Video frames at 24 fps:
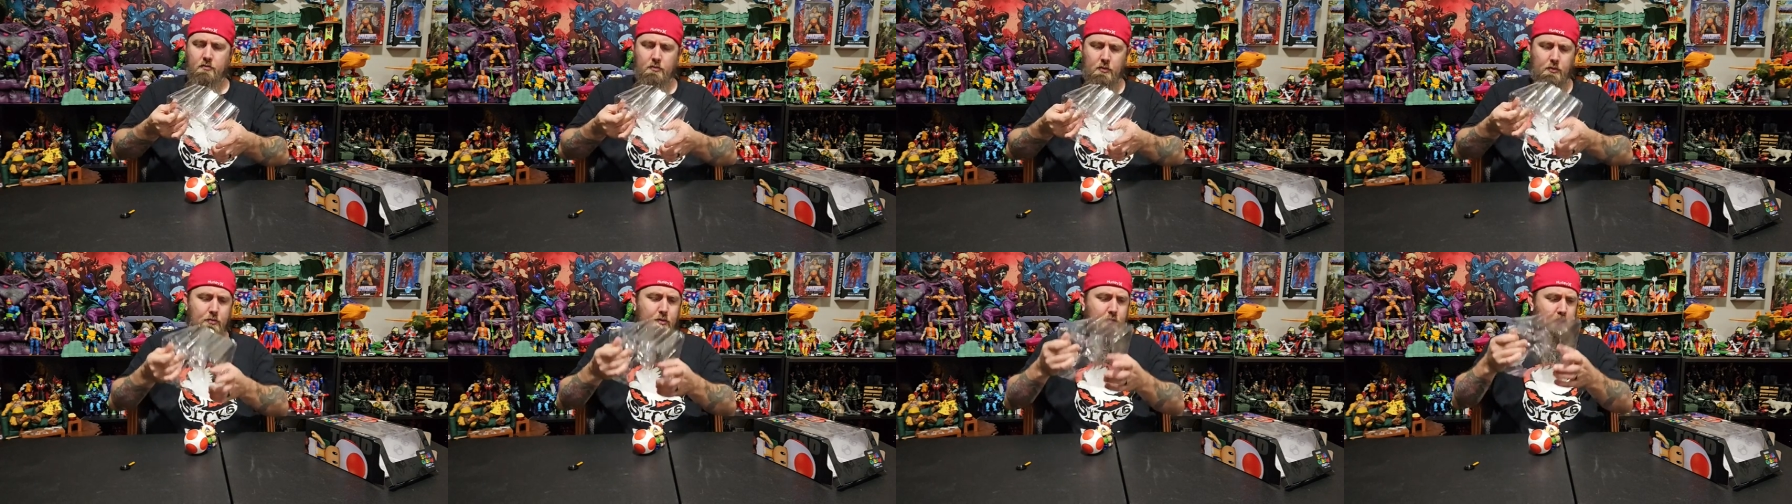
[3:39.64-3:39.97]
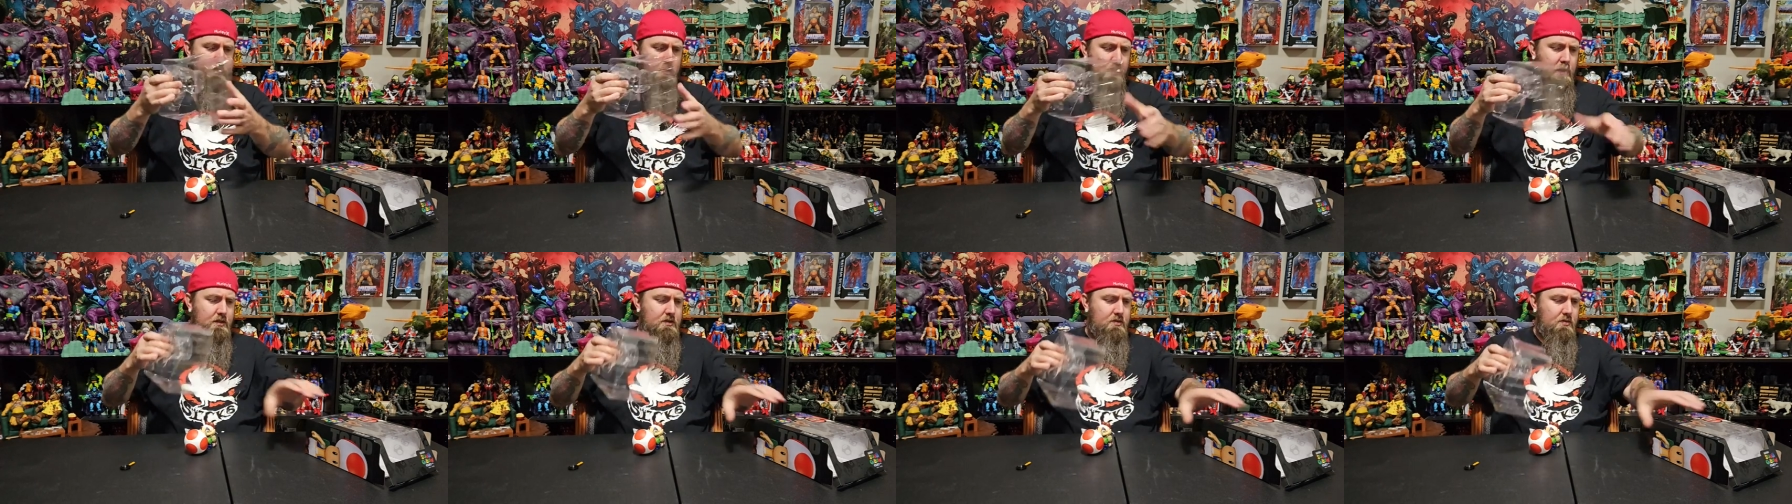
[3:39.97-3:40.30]

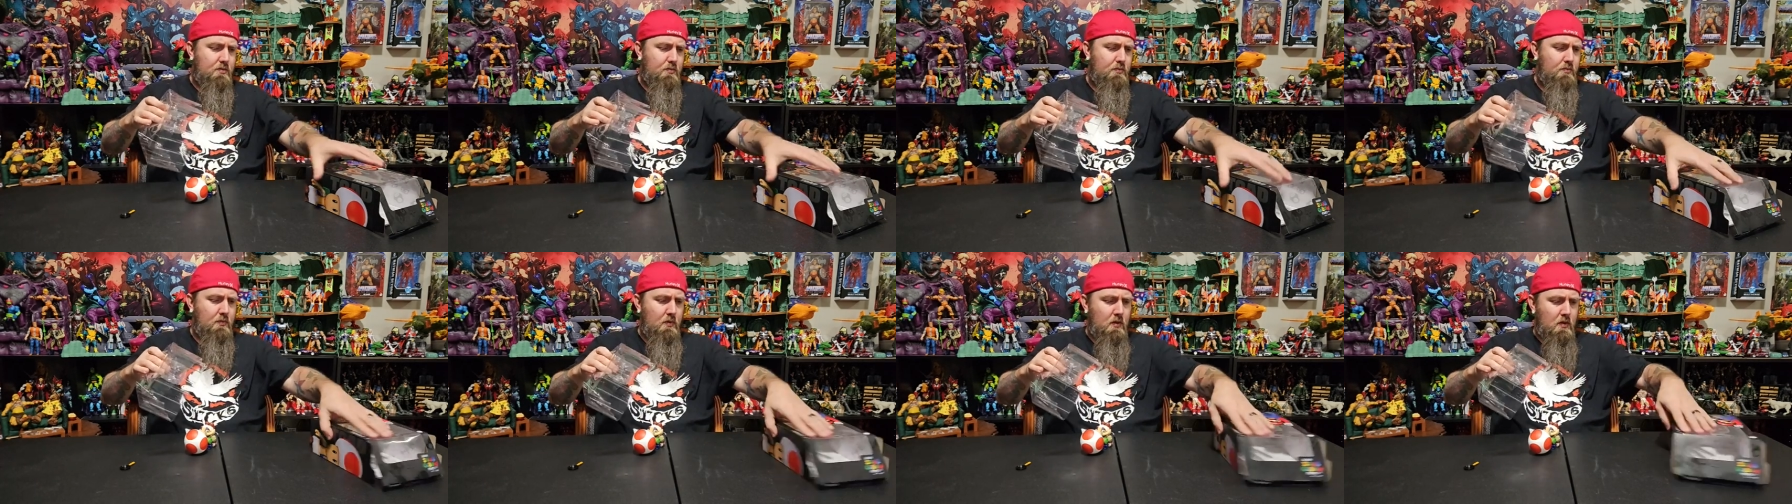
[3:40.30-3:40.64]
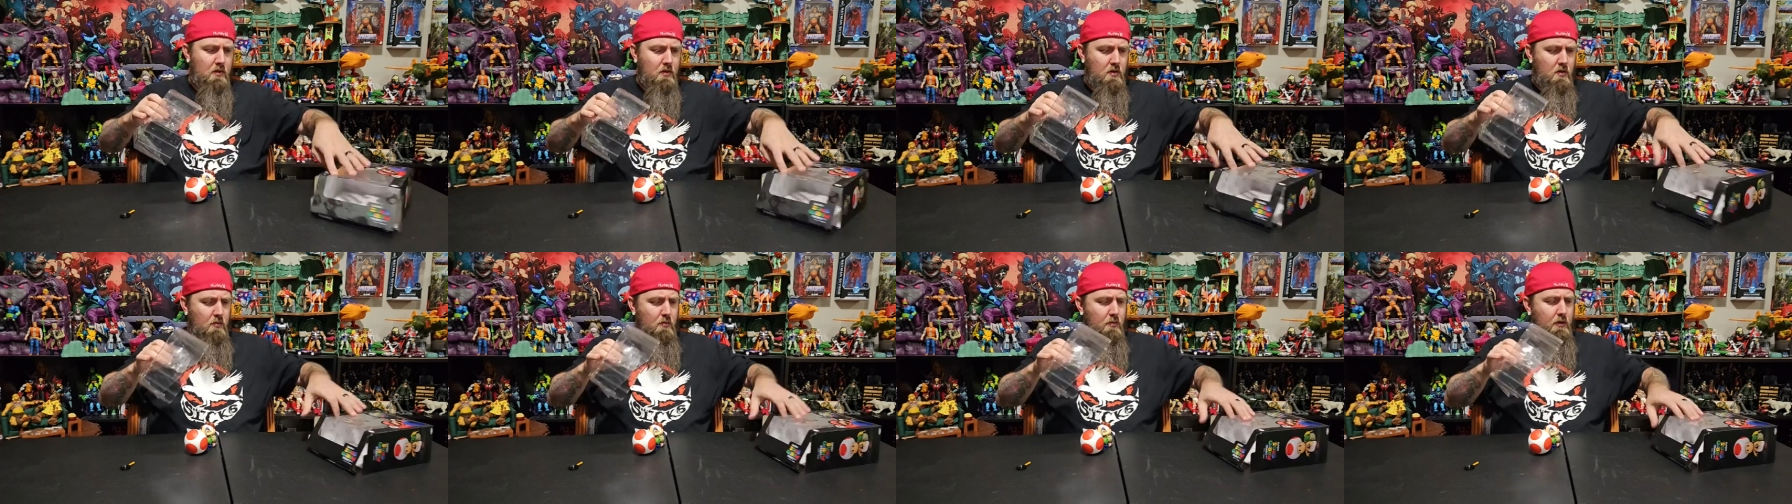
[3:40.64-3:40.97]
put this
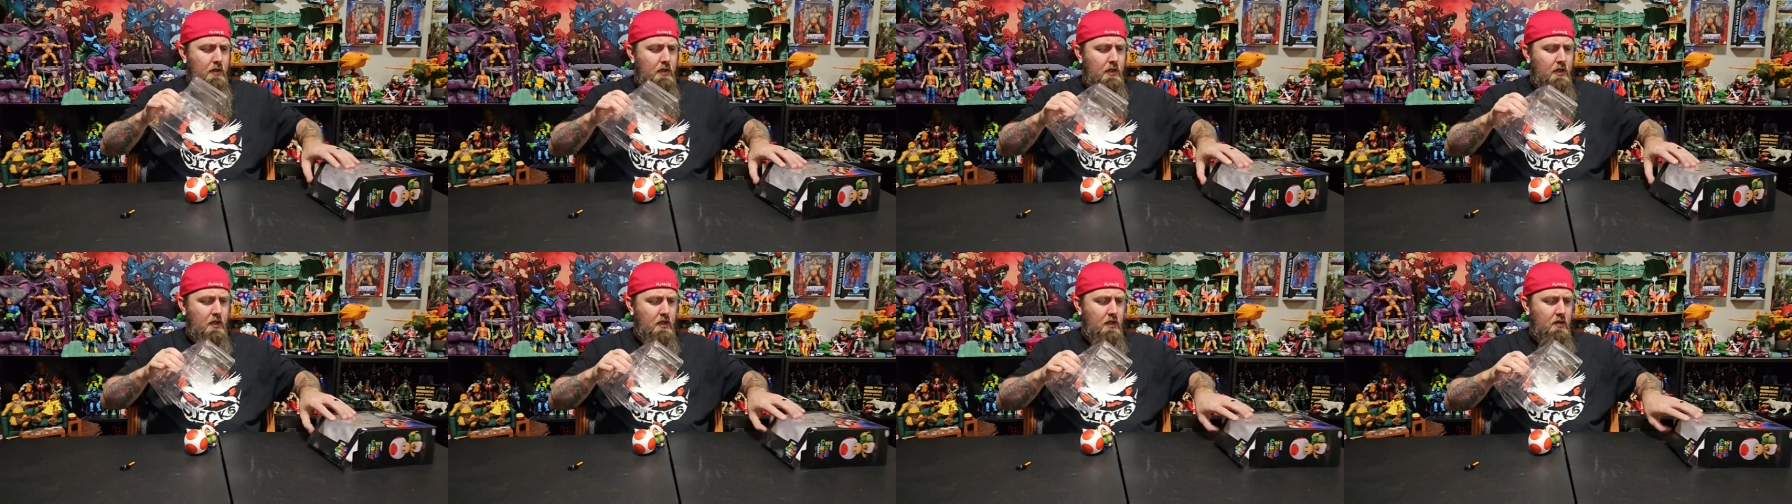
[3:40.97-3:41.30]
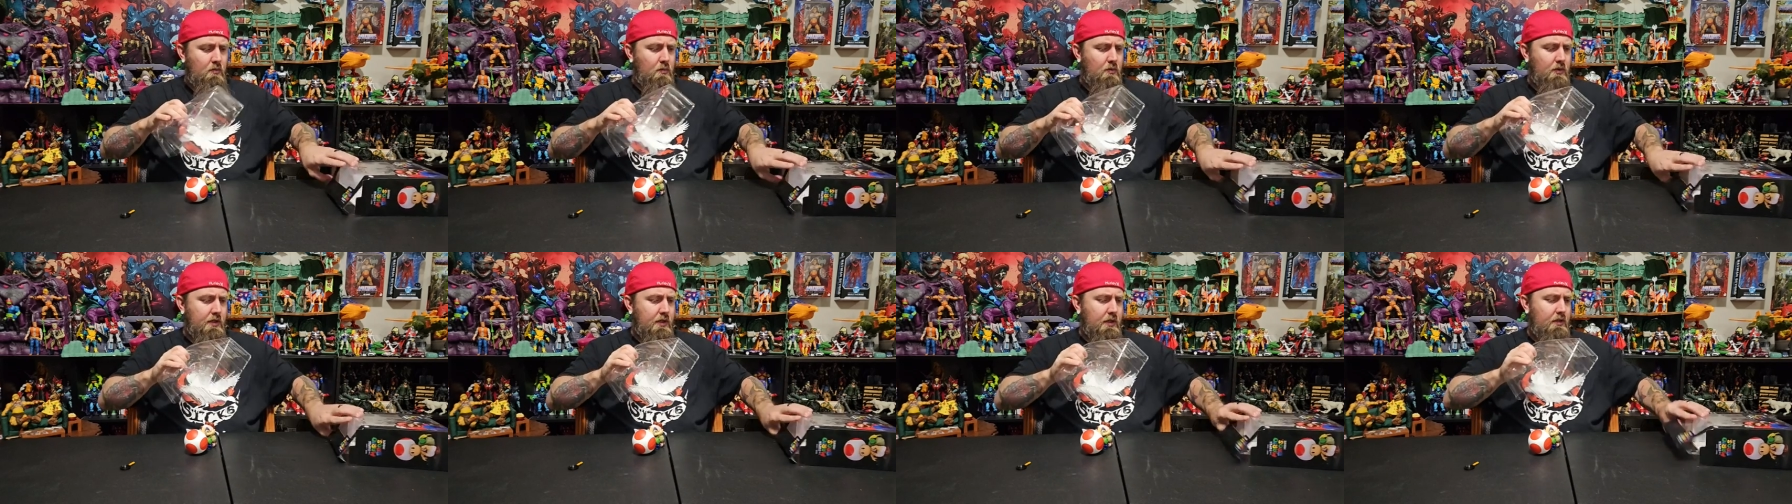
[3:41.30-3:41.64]
away
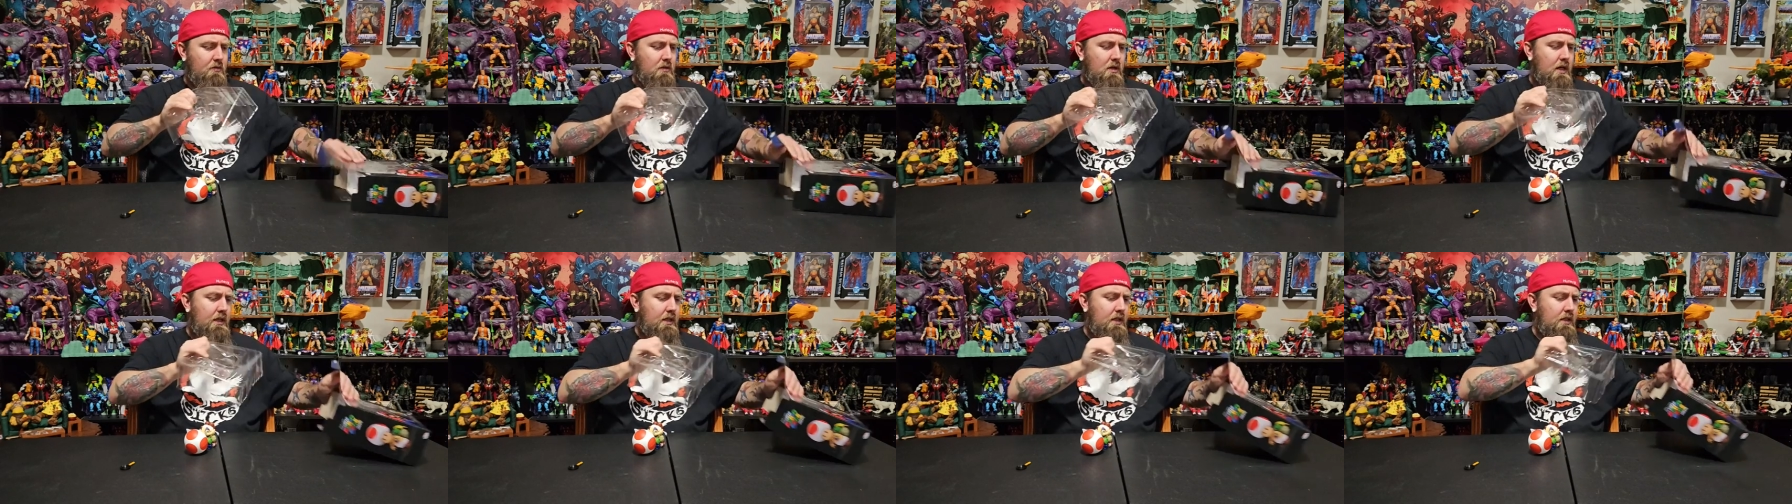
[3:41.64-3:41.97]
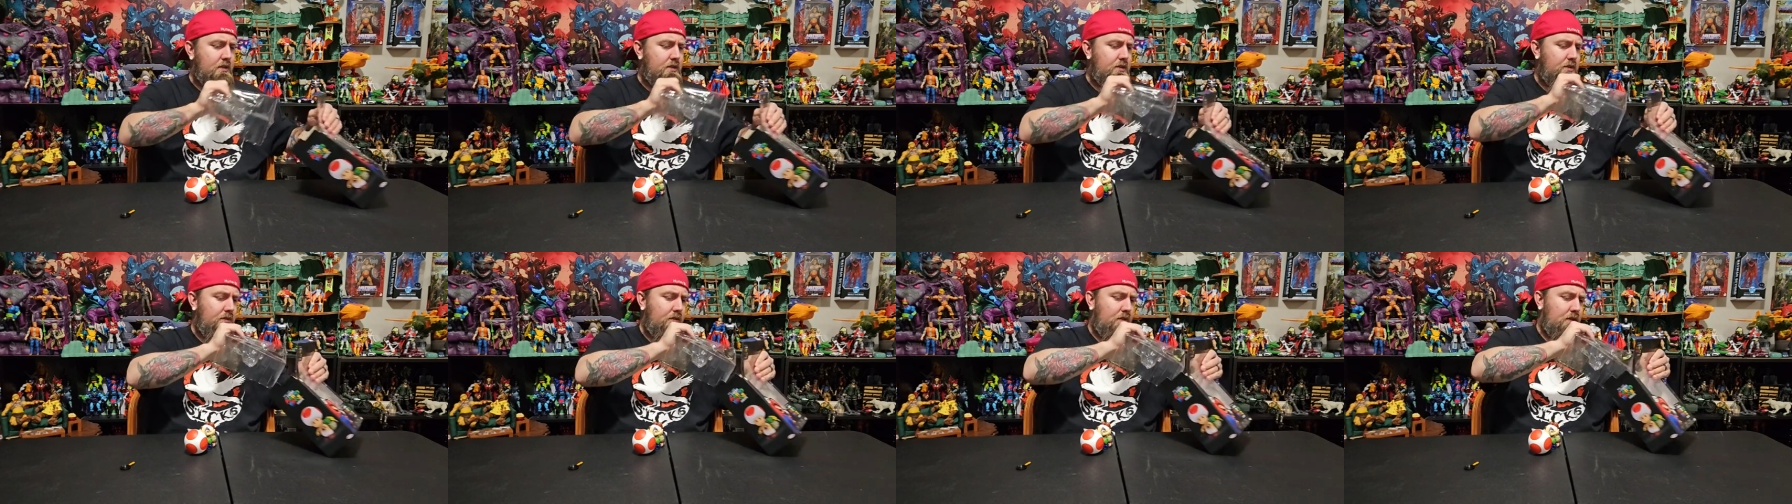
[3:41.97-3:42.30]
and we'll get right
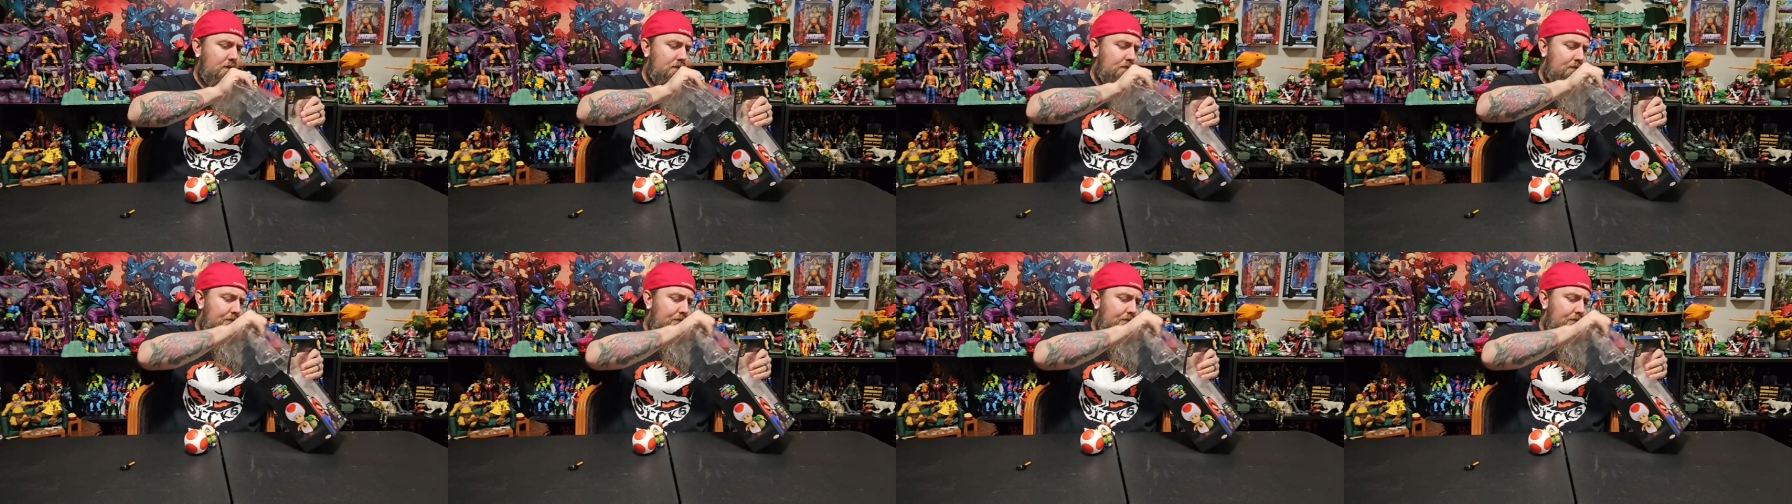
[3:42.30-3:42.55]
into it.